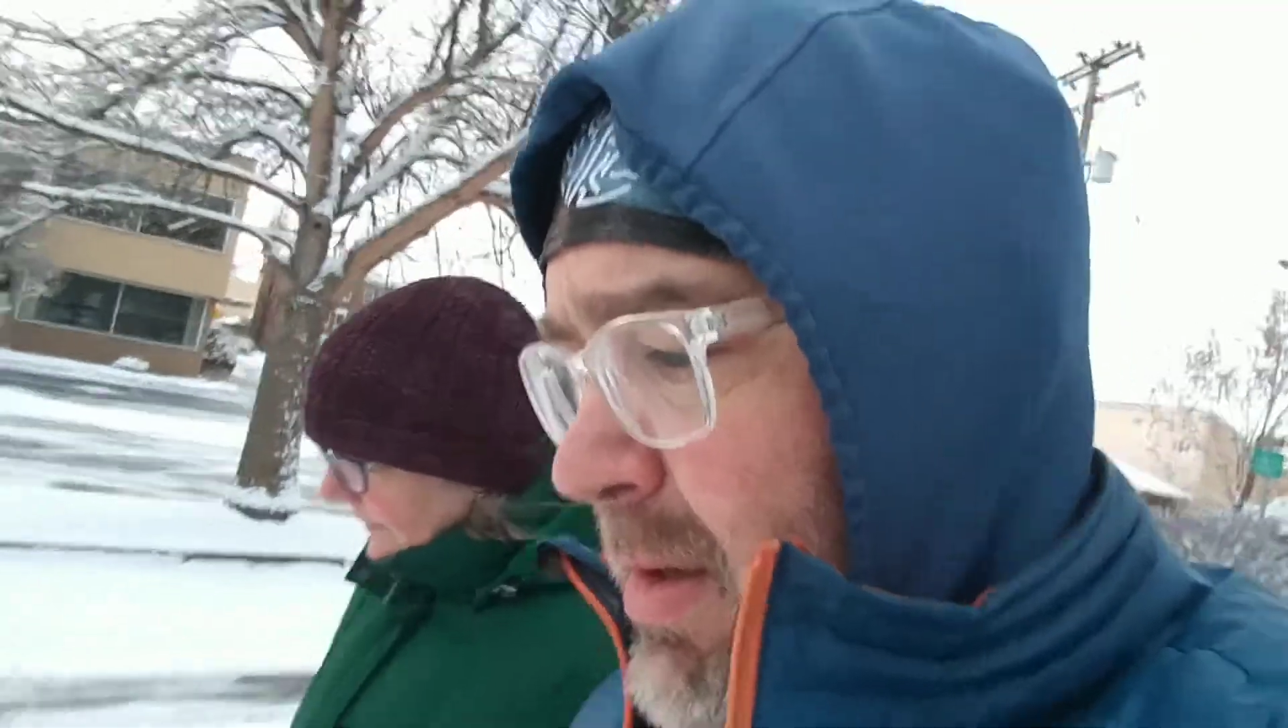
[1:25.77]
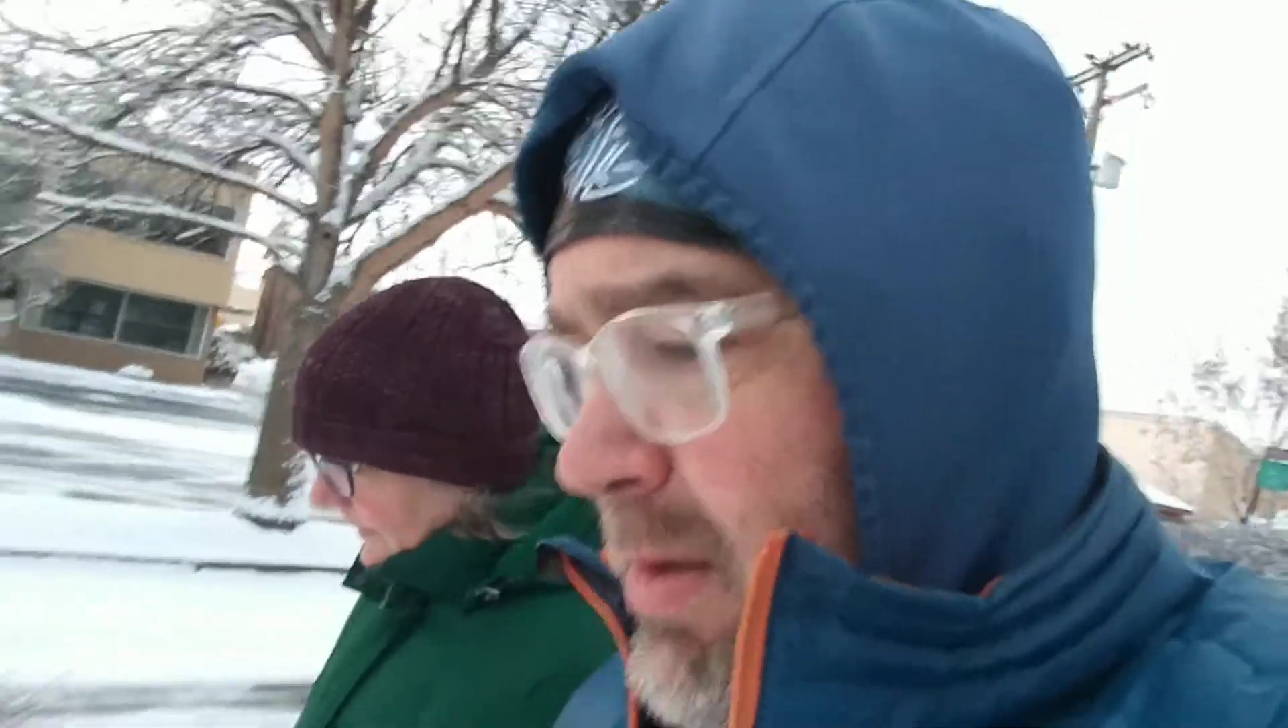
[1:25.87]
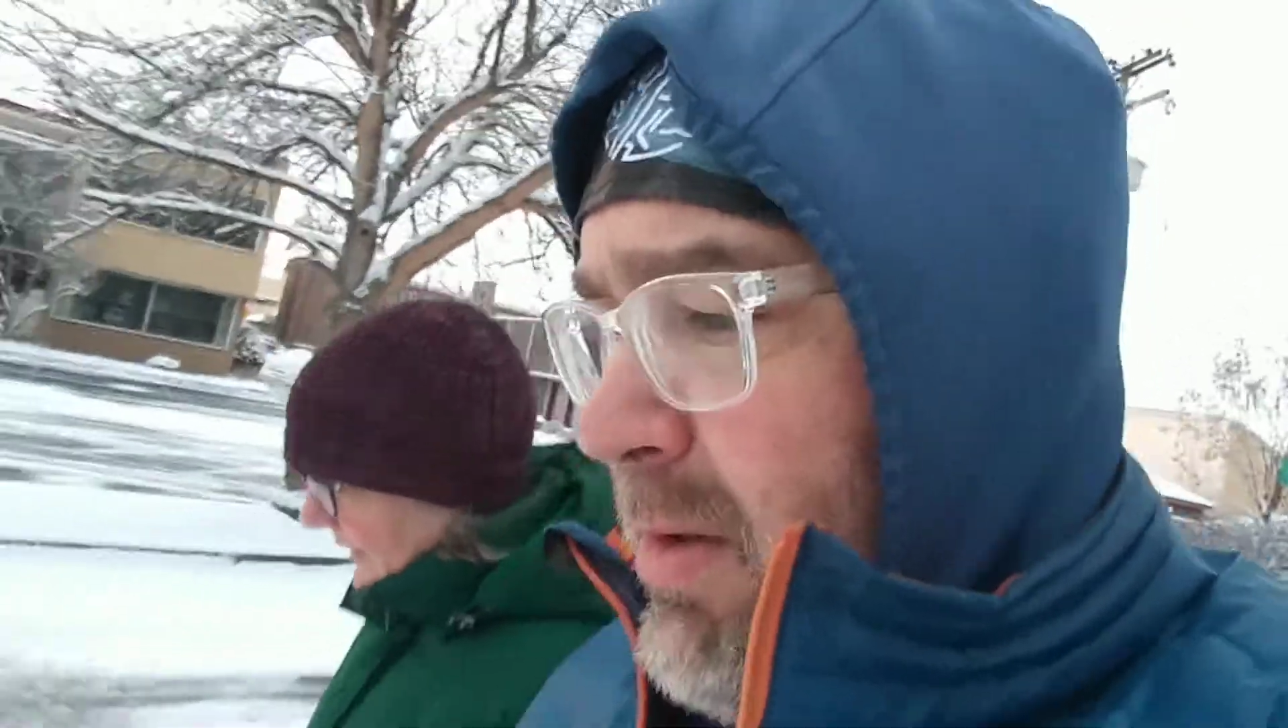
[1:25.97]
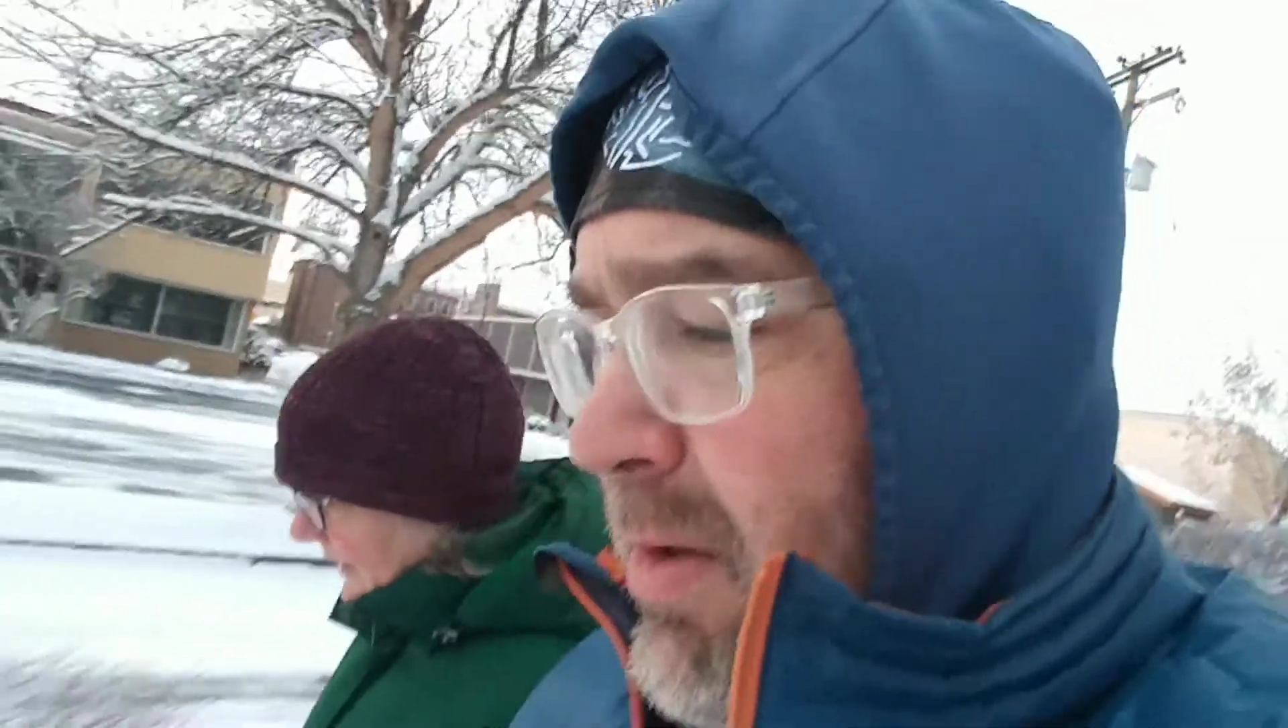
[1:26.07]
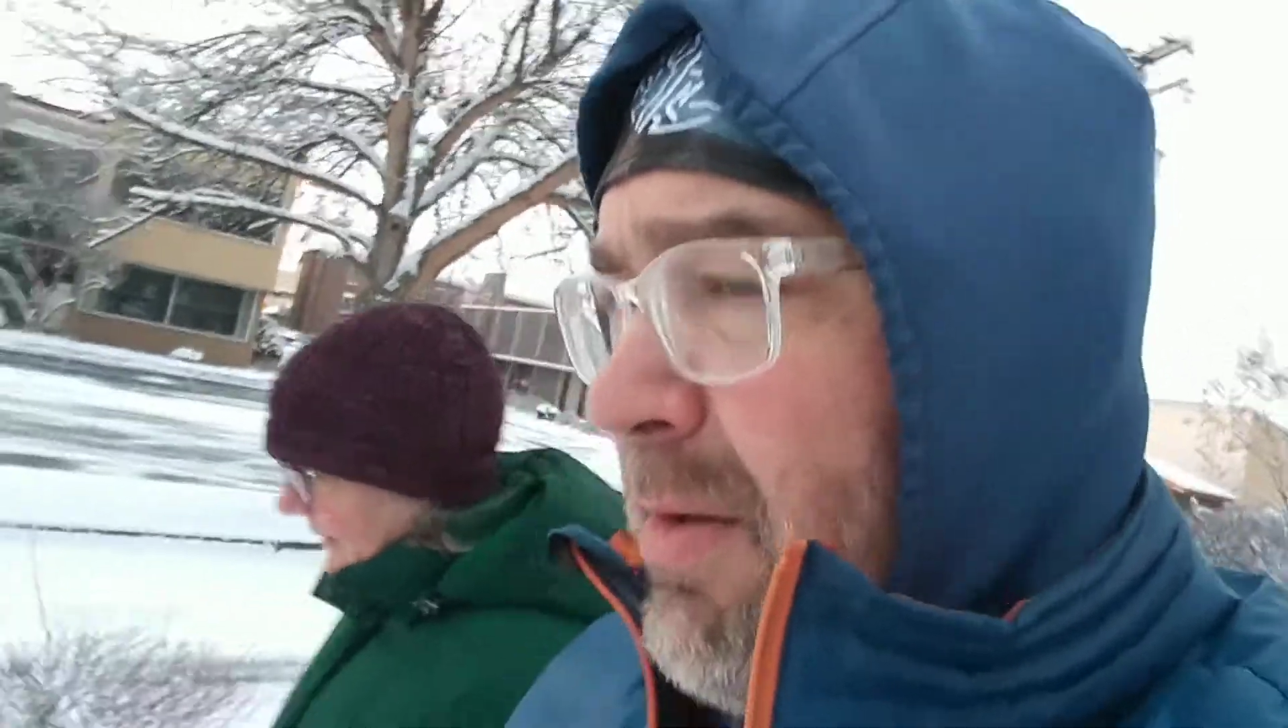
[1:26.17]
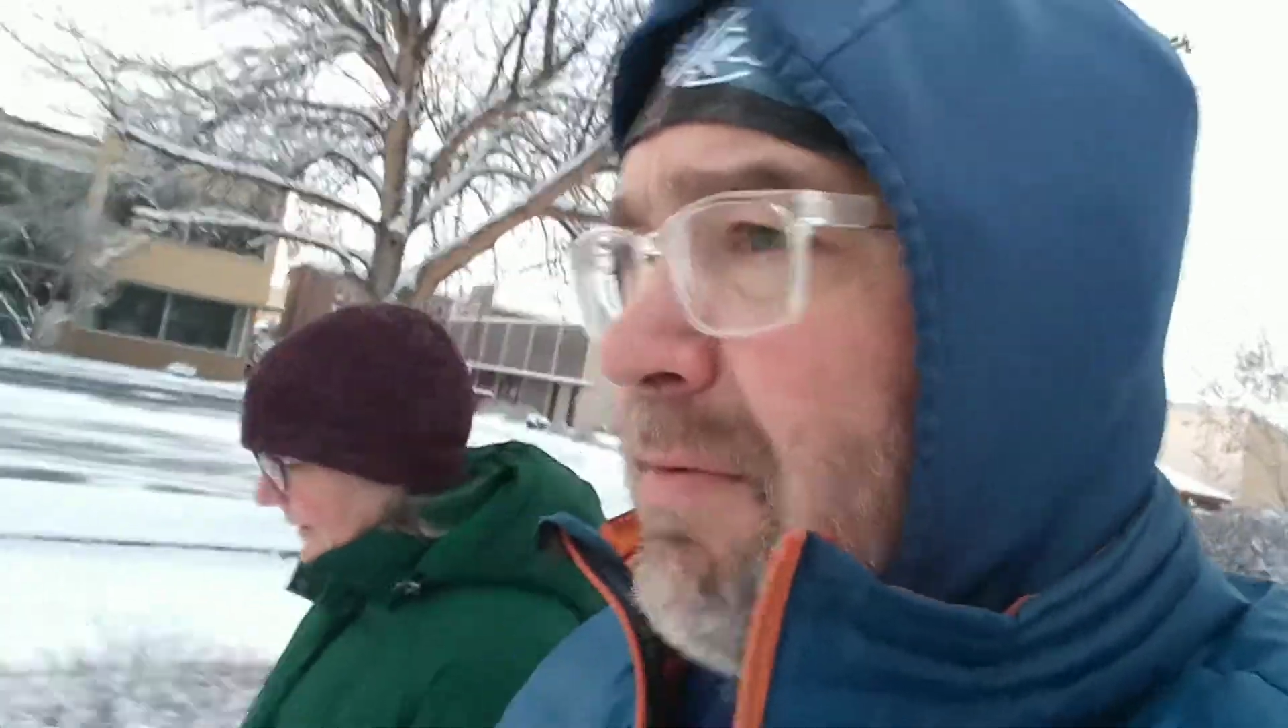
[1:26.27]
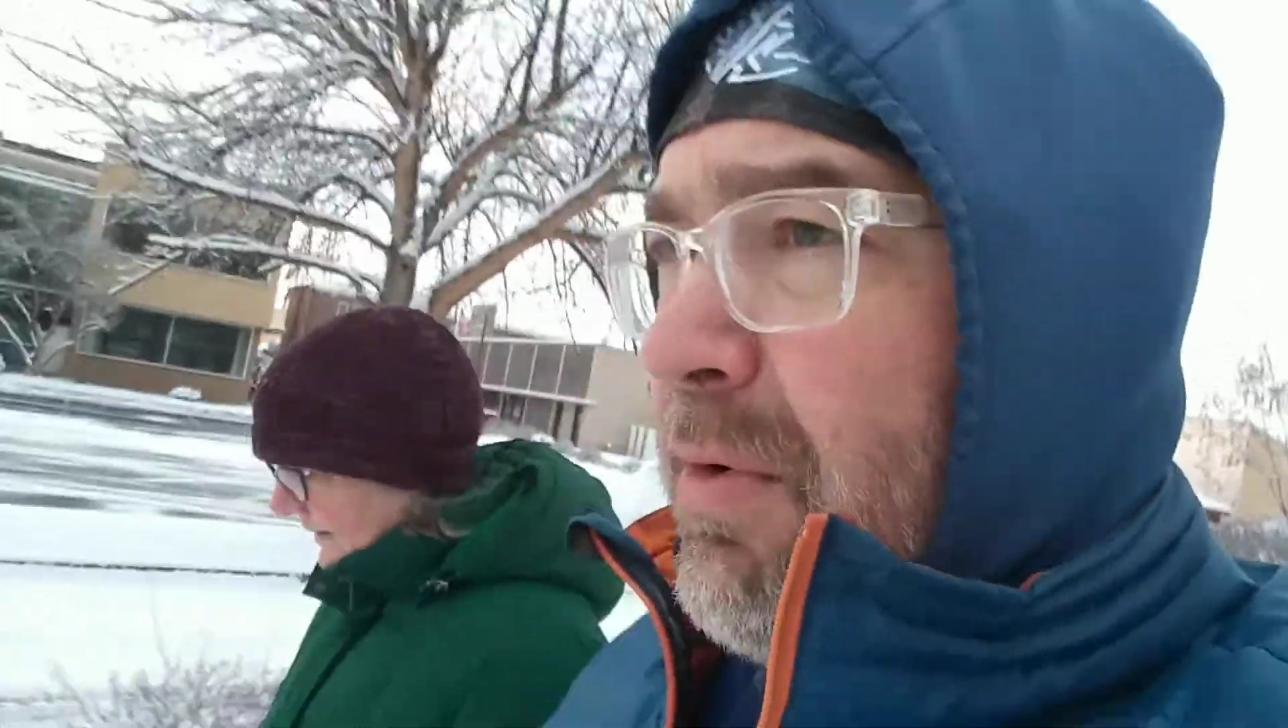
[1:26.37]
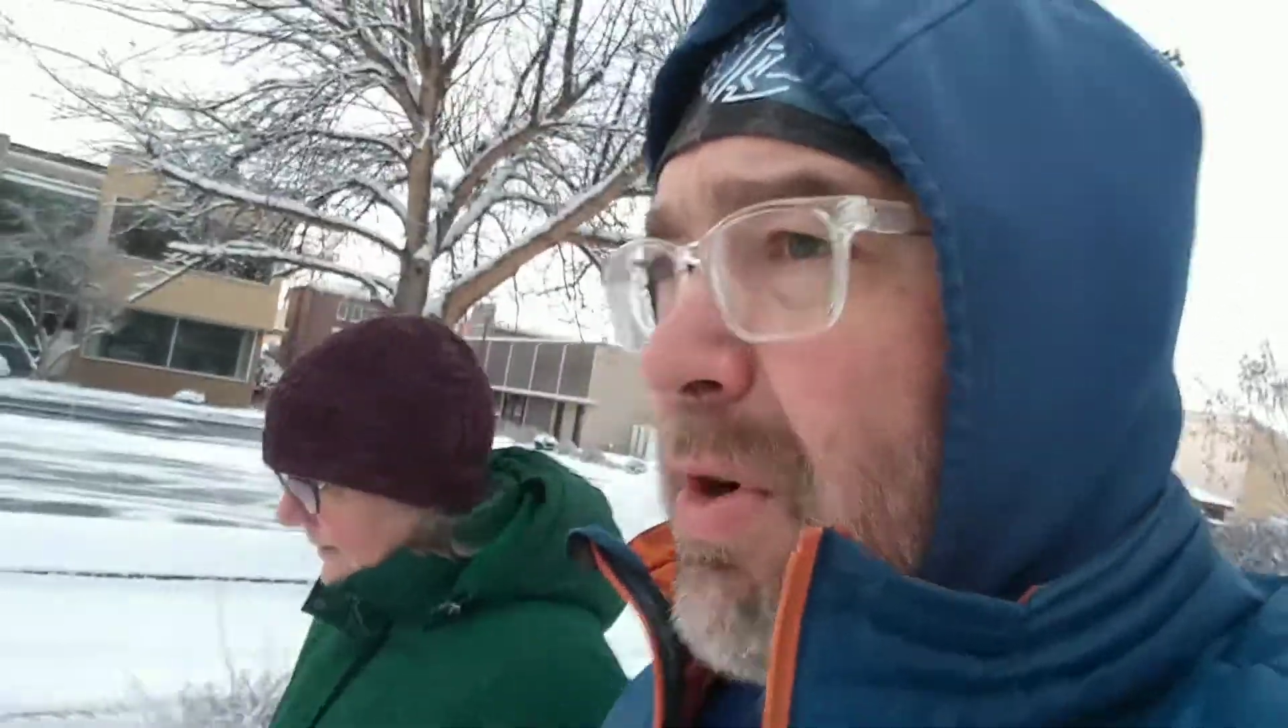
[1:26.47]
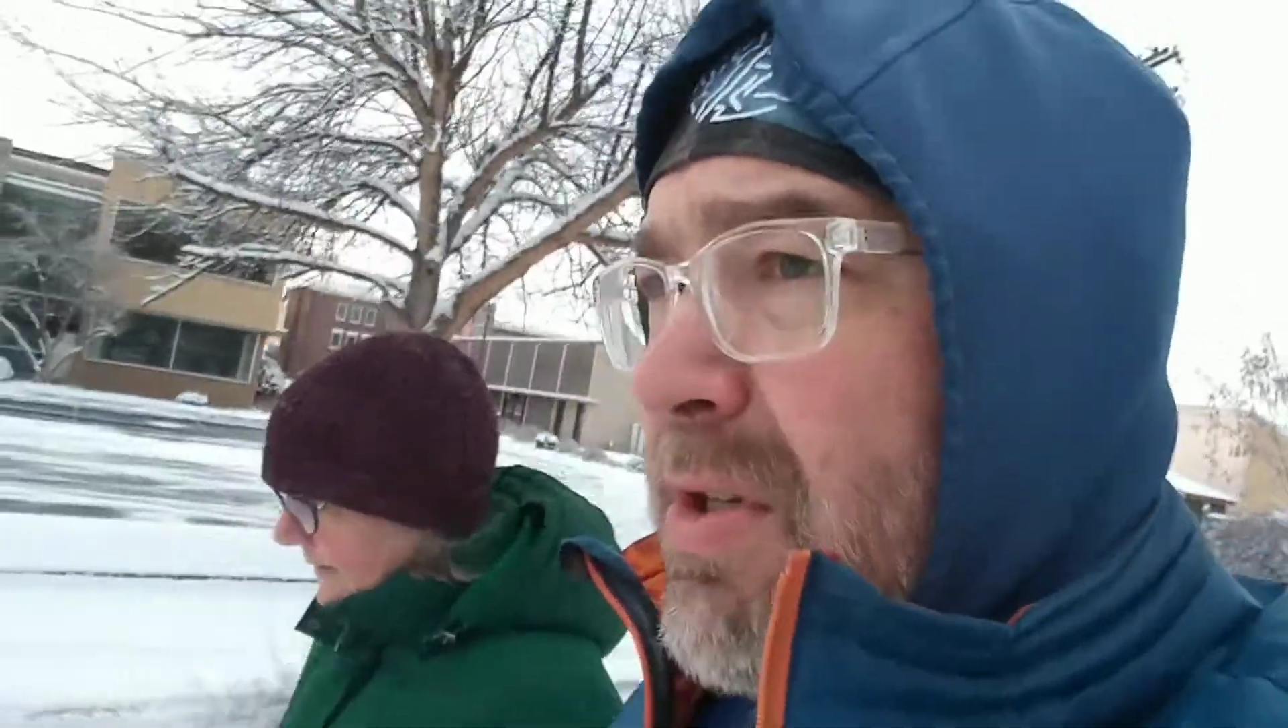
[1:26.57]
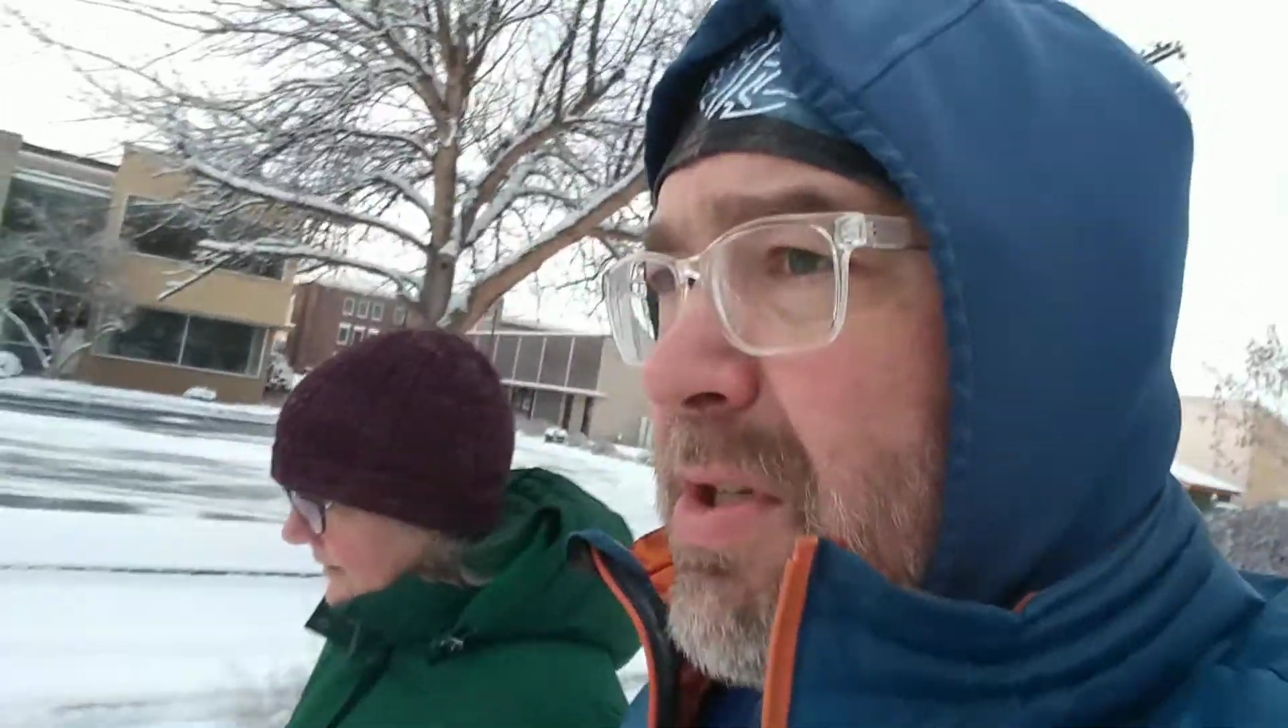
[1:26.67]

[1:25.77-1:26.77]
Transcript: looking forward